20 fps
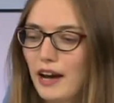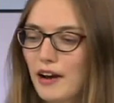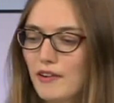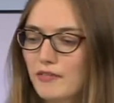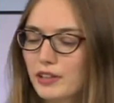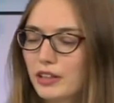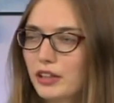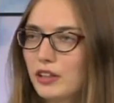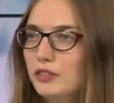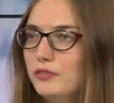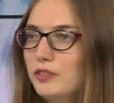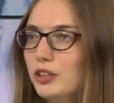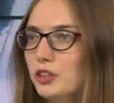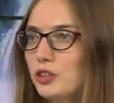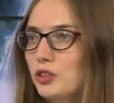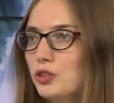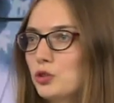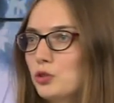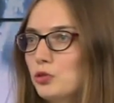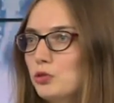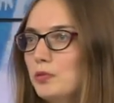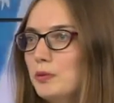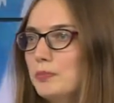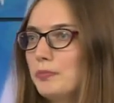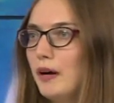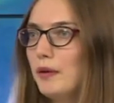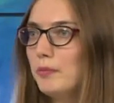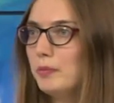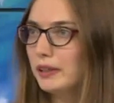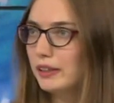every conviction should be
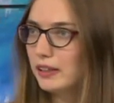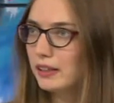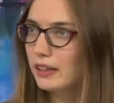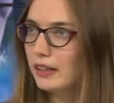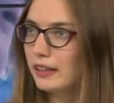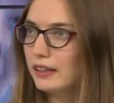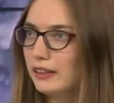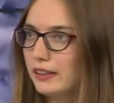public, mm.